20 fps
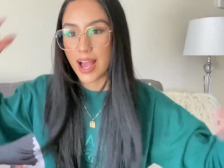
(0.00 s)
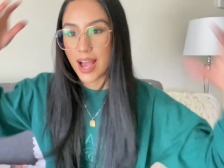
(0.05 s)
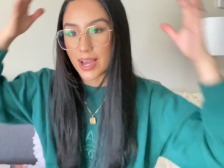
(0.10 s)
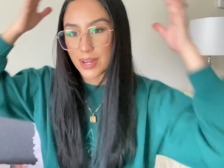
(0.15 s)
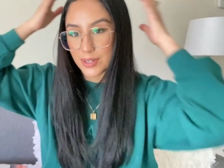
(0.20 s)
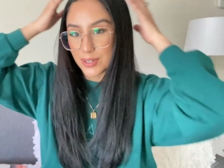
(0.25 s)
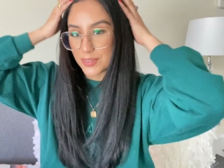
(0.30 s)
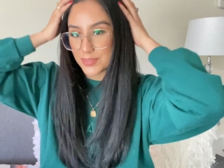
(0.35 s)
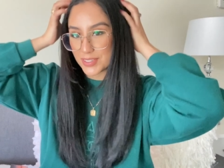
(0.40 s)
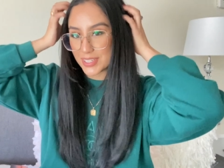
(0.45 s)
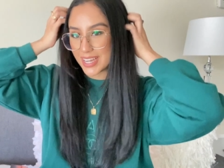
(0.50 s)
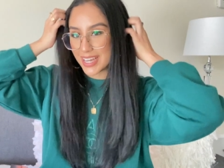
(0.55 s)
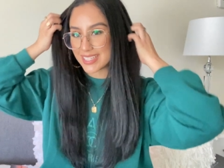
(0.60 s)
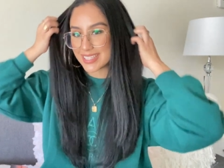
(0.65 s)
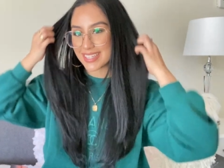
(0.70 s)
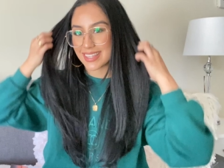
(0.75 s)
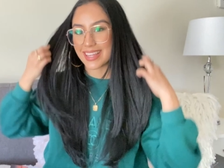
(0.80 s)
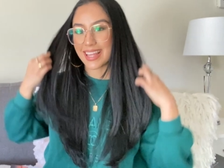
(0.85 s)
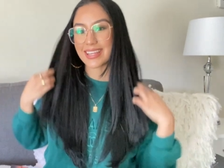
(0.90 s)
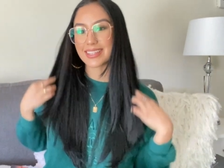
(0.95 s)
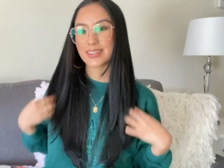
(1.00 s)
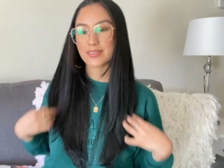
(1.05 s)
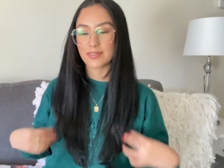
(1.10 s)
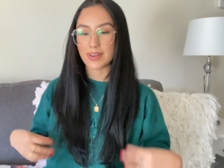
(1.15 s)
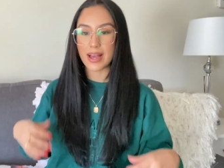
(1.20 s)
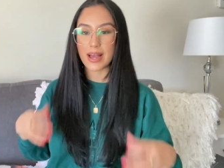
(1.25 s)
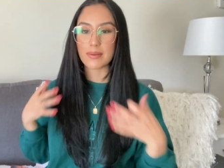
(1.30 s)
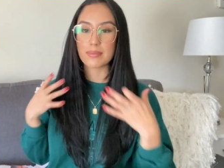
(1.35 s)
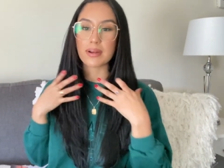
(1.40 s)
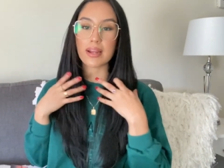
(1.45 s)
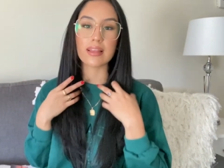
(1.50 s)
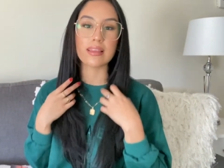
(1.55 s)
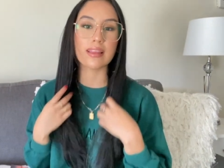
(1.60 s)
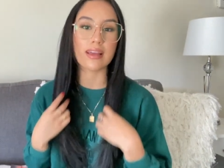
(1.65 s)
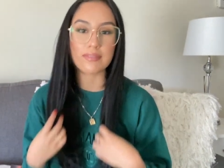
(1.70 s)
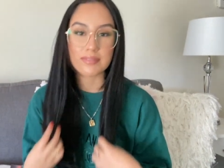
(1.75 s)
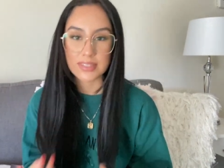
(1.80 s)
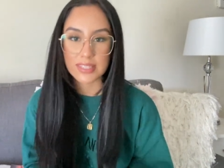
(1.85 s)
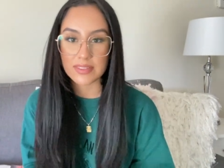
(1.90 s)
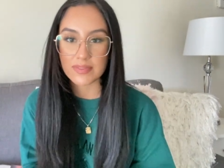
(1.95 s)
I don't know if you guys like the vibe, but I
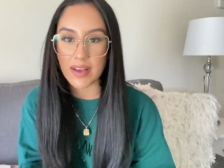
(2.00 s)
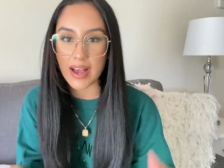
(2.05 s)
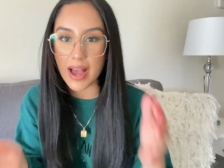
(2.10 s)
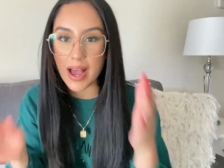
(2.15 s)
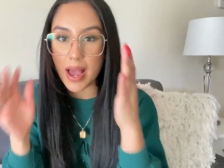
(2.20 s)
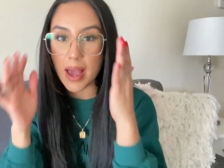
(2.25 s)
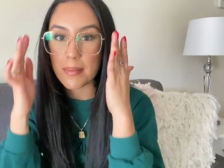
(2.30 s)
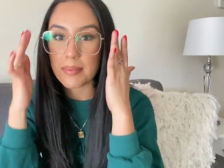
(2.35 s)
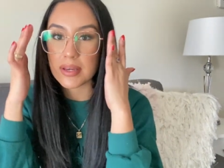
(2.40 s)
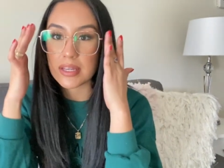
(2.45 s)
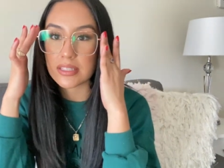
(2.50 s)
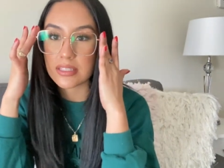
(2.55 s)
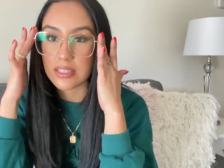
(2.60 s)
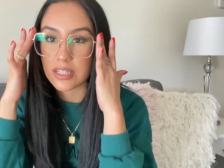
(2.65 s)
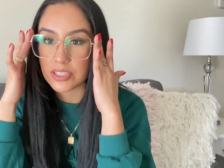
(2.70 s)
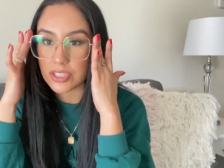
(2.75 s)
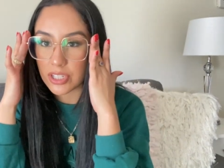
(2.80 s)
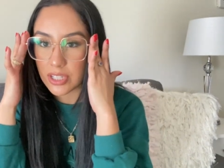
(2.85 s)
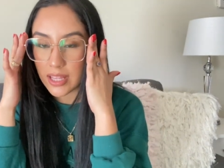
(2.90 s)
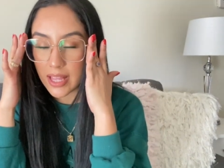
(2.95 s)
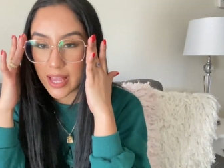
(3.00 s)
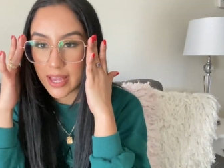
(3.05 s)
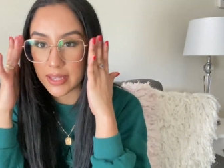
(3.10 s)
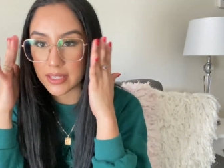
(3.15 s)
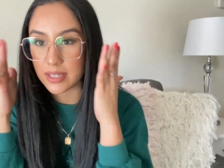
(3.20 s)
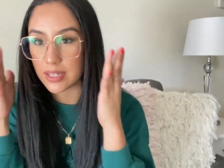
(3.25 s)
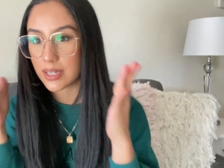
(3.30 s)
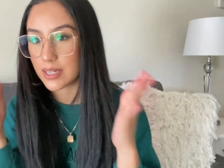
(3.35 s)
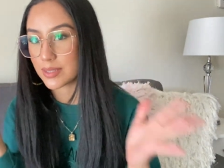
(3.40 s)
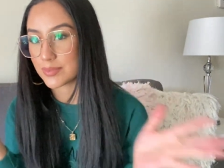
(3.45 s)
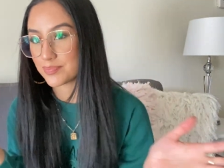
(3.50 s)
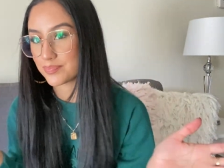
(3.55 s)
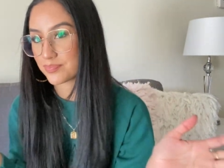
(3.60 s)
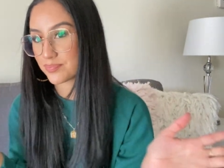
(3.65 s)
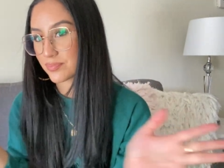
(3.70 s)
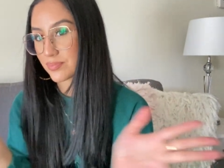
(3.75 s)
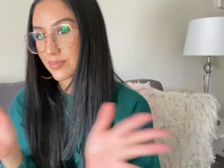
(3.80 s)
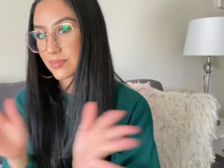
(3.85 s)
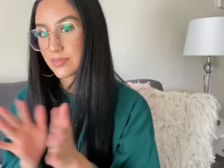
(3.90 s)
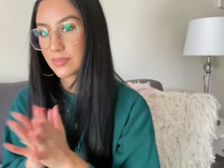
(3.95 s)
love this vibe. It's such a like um,
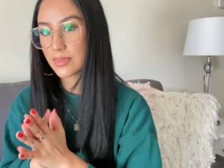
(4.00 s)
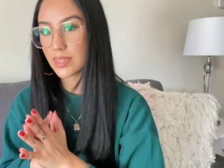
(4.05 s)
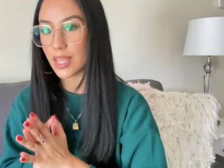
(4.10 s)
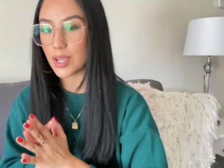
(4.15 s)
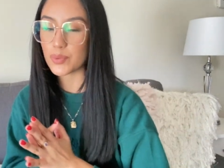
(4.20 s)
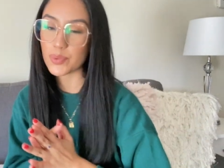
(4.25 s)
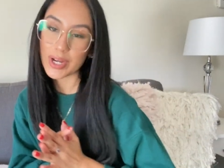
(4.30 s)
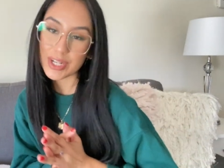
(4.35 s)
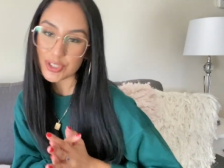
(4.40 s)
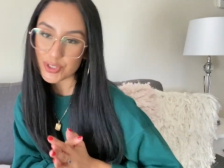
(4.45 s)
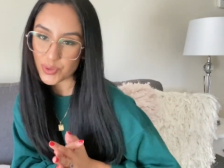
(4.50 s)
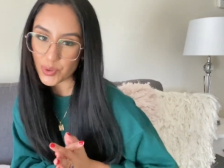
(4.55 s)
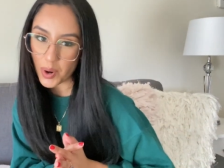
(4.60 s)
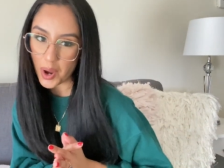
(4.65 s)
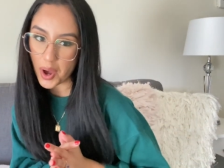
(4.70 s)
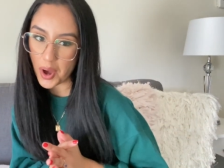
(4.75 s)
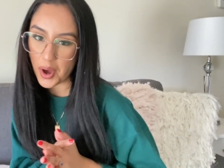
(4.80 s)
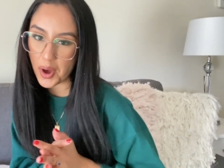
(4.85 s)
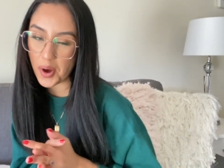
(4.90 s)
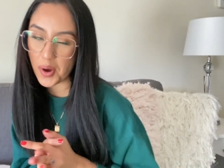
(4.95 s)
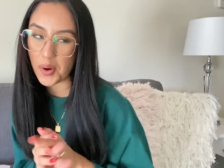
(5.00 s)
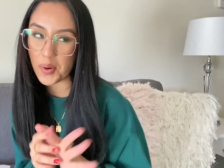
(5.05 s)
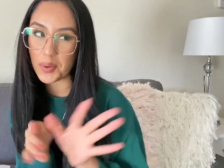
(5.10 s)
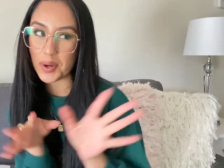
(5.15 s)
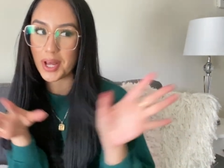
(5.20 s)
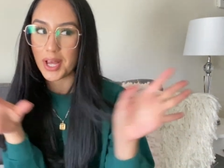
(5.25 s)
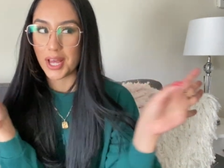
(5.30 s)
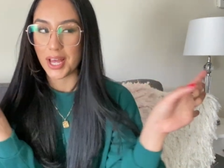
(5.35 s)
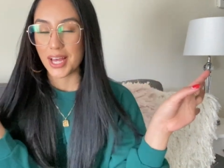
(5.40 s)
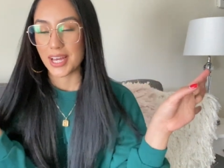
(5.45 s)
retro,